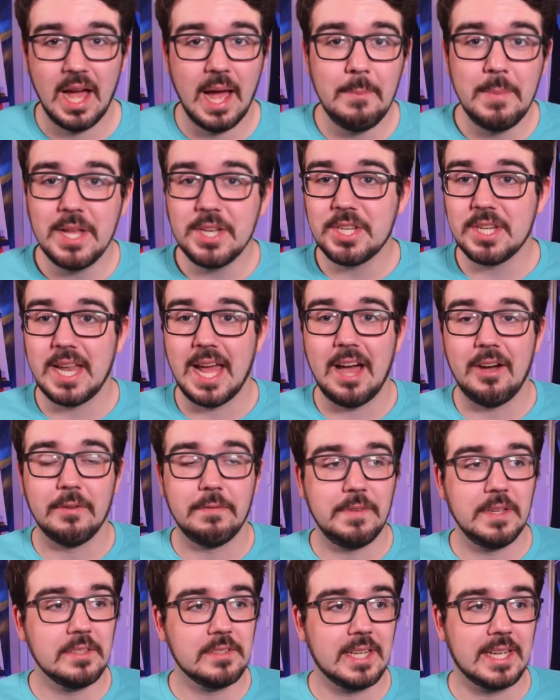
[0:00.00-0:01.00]
I mentioned how
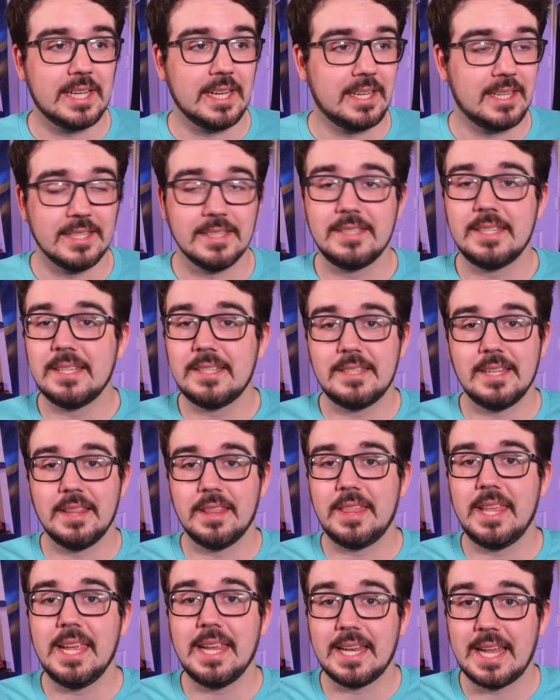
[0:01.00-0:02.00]
it feels like a
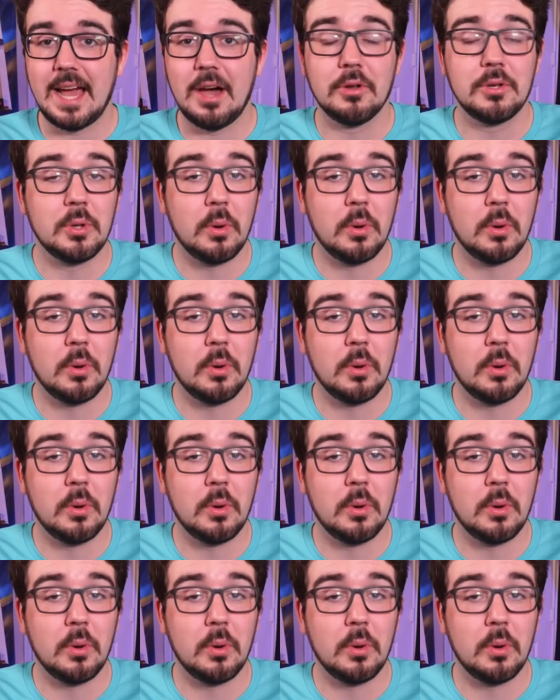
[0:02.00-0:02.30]
consistent thing now.